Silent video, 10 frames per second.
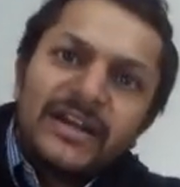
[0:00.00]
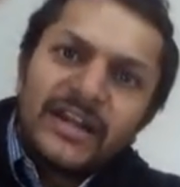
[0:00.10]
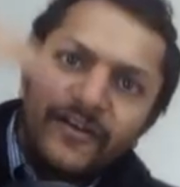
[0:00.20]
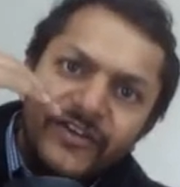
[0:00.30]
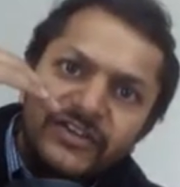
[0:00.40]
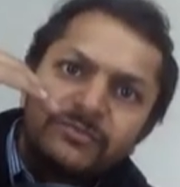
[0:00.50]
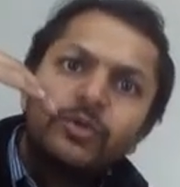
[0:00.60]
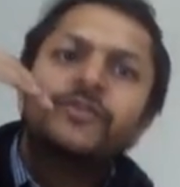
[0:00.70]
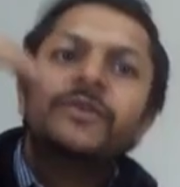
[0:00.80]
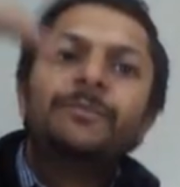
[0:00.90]
graph is
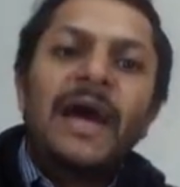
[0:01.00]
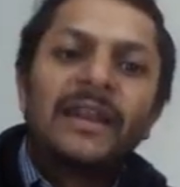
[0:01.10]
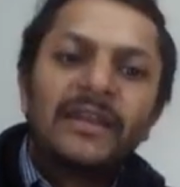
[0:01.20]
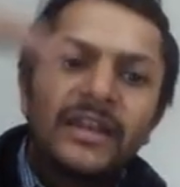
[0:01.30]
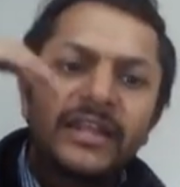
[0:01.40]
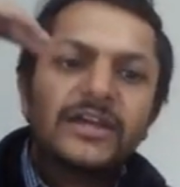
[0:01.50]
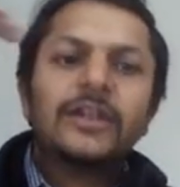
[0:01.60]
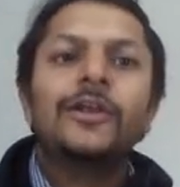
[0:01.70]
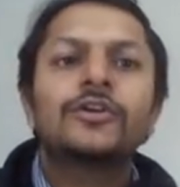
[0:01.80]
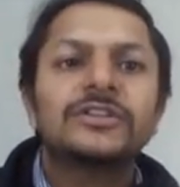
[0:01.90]
moved parallelly
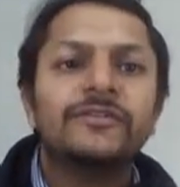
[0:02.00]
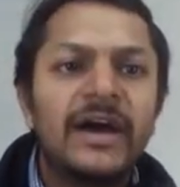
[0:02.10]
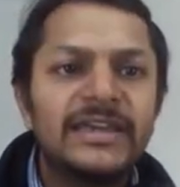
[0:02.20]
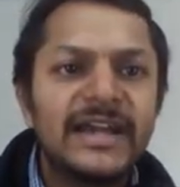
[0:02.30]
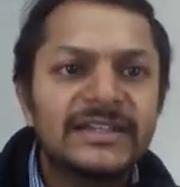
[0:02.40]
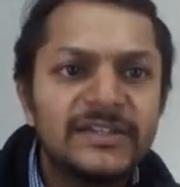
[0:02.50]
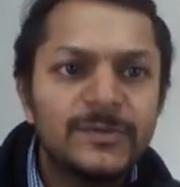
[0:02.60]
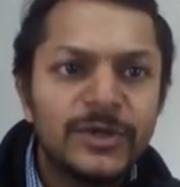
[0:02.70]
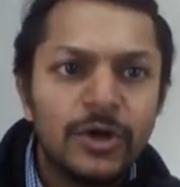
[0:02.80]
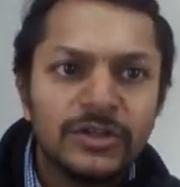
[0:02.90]
along the y-axis
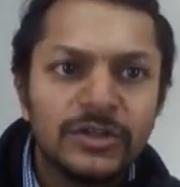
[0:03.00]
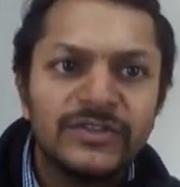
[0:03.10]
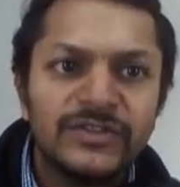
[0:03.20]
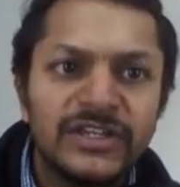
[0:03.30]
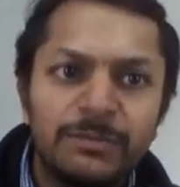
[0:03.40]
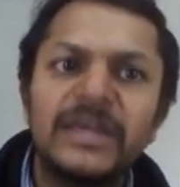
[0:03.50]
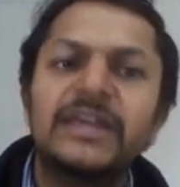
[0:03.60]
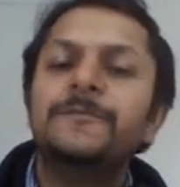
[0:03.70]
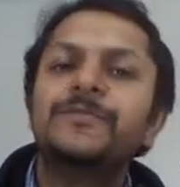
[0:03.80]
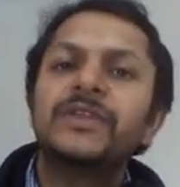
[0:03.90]
because of this
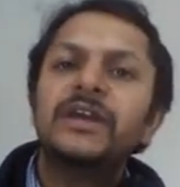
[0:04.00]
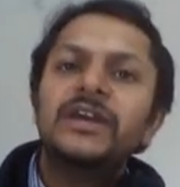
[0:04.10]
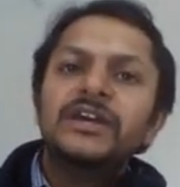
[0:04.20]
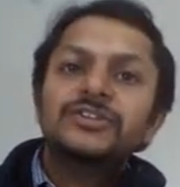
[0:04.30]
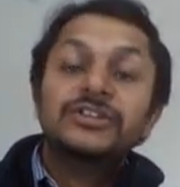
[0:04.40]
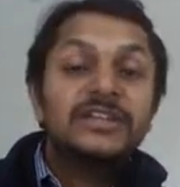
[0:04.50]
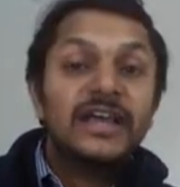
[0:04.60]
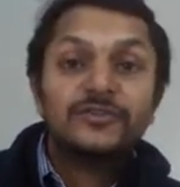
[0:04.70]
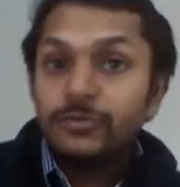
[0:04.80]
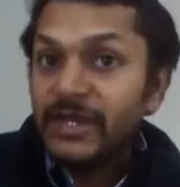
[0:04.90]
B. So this
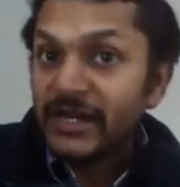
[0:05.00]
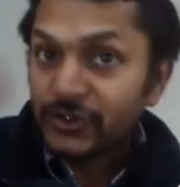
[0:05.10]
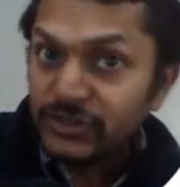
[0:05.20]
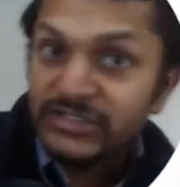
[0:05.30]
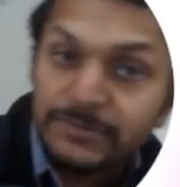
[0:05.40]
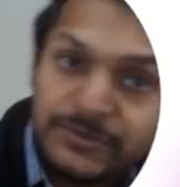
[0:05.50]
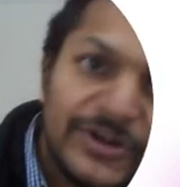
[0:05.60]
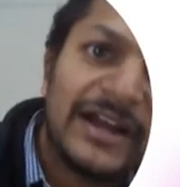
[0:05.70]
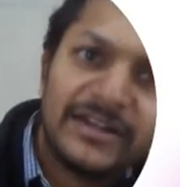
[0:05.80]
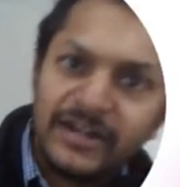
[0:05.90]
has to be actually
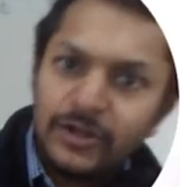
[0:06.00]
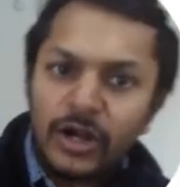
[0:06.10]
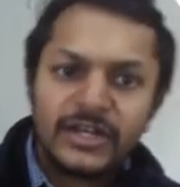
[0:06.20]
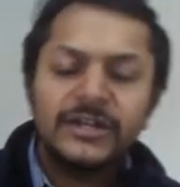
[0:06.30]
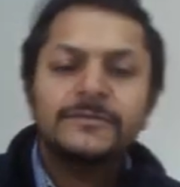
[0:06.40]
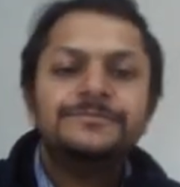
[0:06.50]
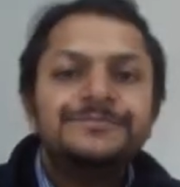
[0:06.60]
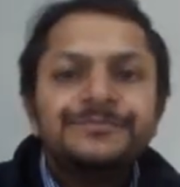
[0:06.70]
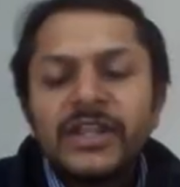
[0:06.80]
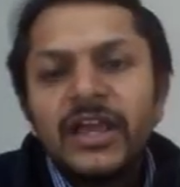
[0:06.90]
subtracted. Got it?
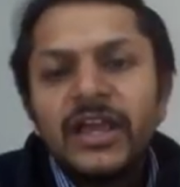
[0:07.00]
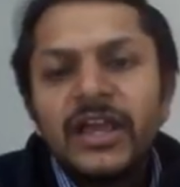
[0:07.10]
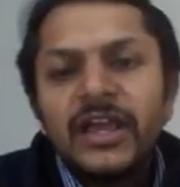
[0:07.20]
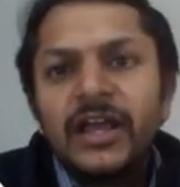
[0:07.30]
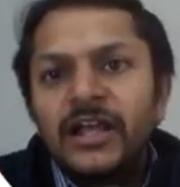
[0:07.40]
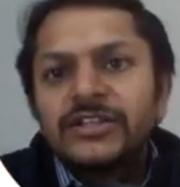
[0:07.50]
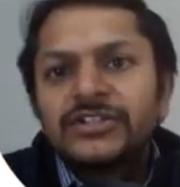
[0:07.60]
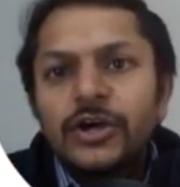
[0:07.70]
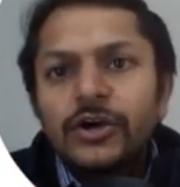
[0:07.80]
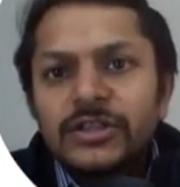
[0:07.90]

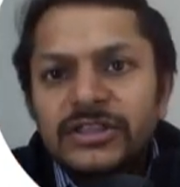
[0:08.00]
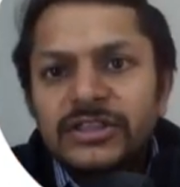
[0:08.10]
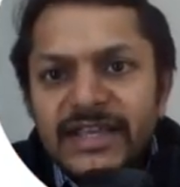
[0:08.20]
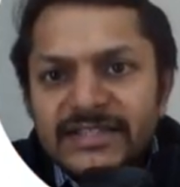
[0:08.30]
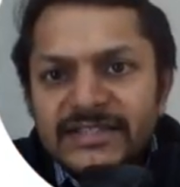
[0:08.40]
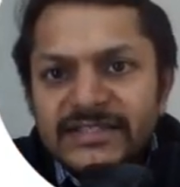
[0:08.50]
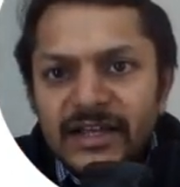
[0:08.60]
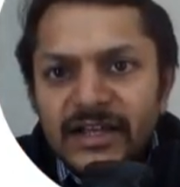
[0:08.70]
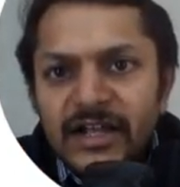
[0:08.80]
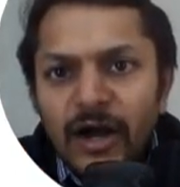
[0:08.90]
So this
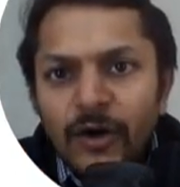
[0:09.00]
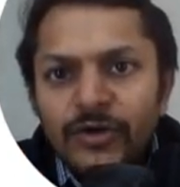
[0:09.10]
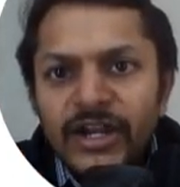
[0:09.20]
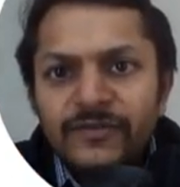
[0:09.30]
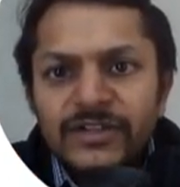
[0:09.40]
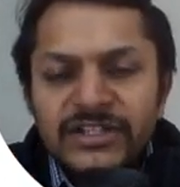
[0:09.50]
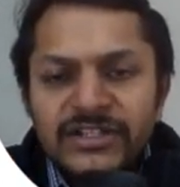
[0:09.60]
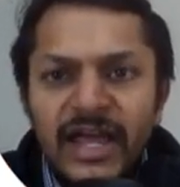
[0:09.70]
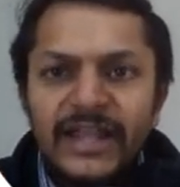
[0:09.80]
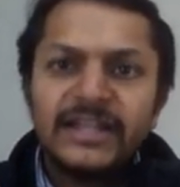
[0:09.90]
count rate, which is
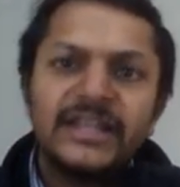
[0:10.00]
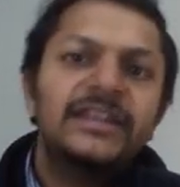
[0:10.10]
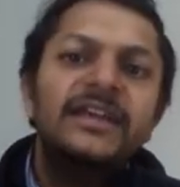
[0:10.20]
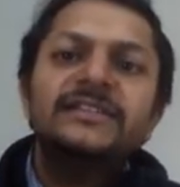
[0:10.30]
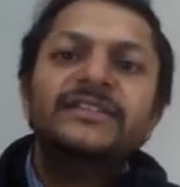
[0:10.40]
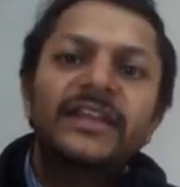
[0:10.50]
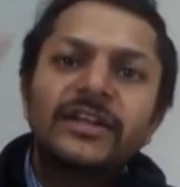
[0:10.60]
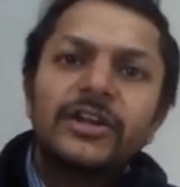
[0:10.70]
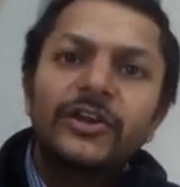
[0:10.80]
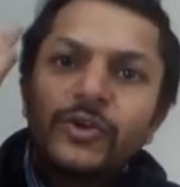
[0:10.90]
19, is
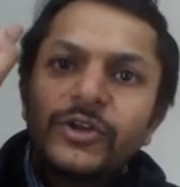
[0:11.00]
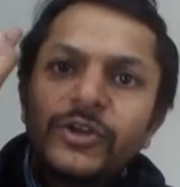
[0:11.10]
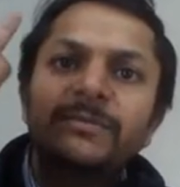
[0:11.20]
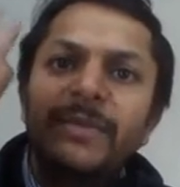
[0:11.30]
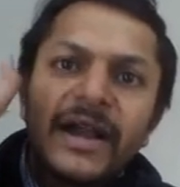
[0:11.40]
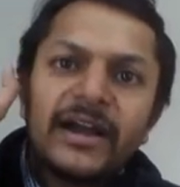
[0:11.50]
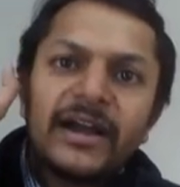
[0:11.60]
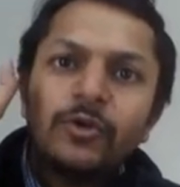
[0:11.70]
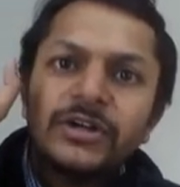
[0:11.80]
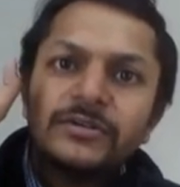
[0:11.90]
including the
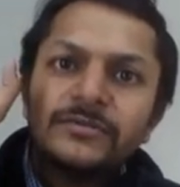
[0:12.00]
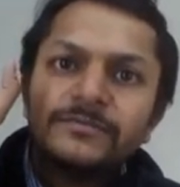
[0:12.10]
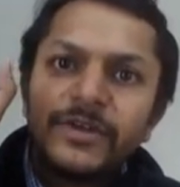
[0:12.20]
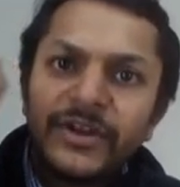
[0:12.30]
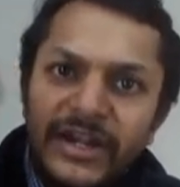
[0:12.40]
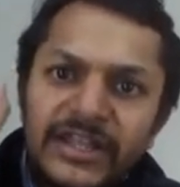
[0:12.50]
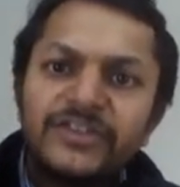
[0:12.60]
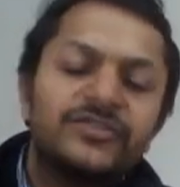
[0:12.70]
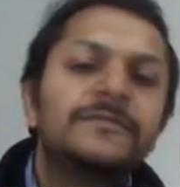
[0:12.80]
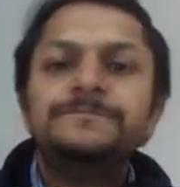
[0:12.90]
background
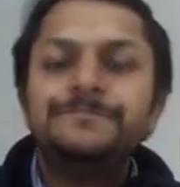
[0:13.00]
radiation.